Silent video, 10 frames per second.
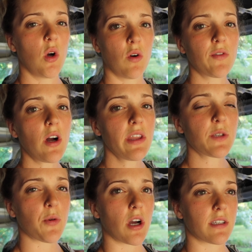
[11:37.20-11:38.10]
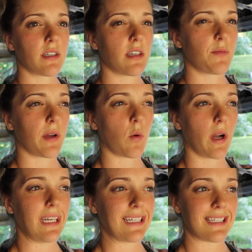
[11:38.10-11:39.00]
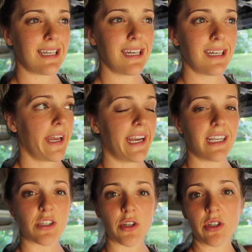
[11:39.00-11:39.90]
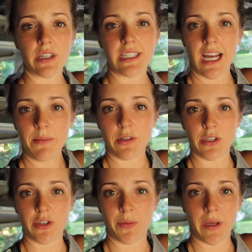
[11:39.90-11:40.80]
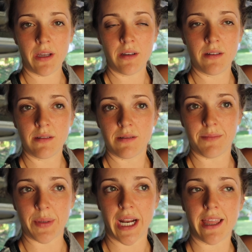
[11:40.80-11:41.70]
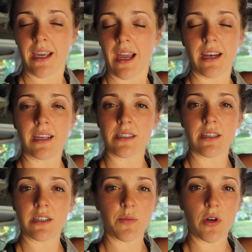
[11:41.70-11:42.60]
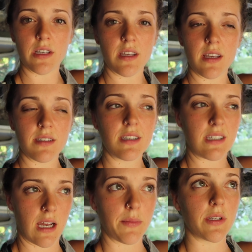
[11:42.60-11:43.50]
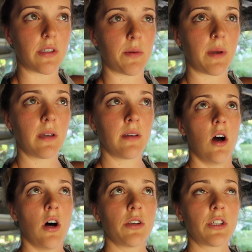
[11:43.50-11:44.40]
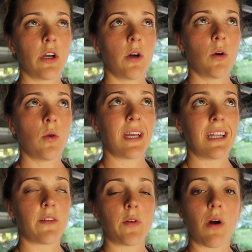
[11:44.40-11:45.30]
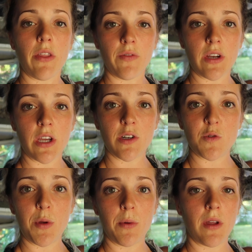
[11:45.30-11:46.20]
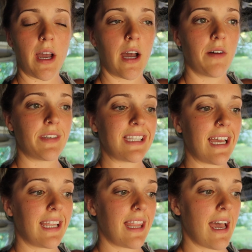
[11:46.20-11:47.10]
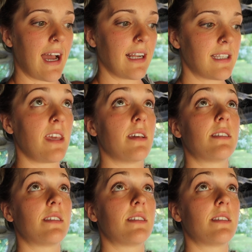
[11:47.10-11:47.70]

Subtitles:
Overall, this process has been quite easy. It is certainly time consuming, but I think any installation process is time consuming. Also, in a few other videos, people have said that the